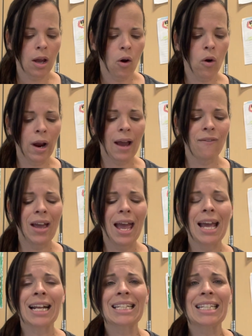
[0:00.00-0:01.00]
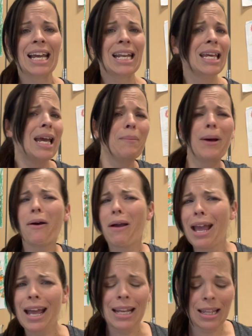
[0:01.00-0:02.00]
or have anxiety about
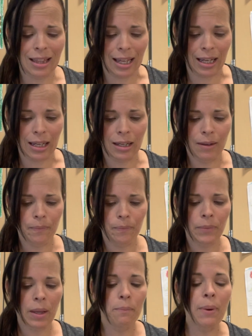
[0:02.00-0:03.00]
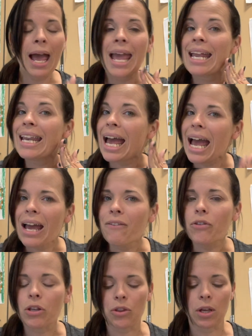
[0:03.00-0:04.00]
anything, but in
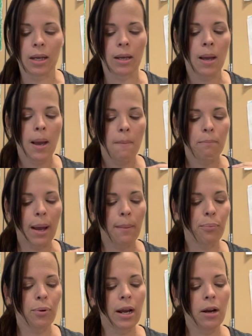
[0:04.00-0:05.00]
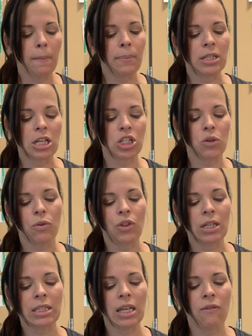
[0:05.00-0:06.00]
everything, by prayer and petition with
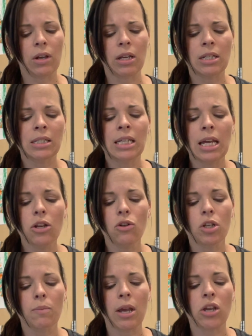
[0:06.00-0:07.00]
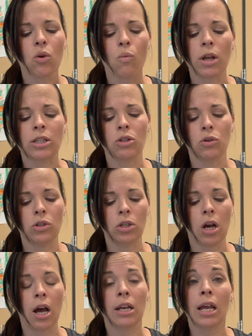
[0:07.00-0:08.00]
thanksgiving, continue to make your wants known to
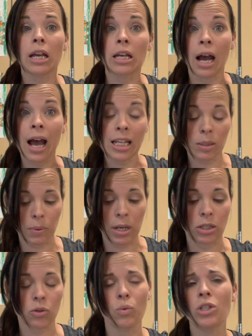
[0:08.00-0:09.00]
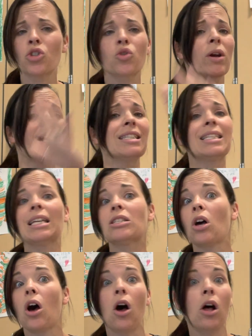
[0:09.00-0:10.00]
God. And God's peace, which
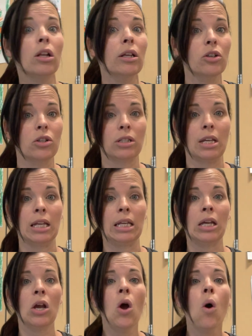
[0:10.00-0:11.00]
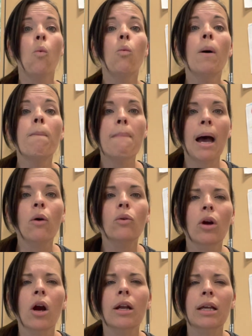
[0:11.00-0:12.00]
transcends all understanding, will
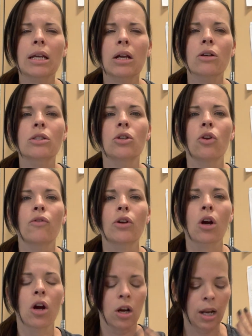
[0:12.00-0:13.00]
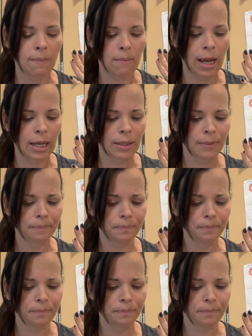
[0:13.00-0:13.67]
mount guard and garrison over your heart and mind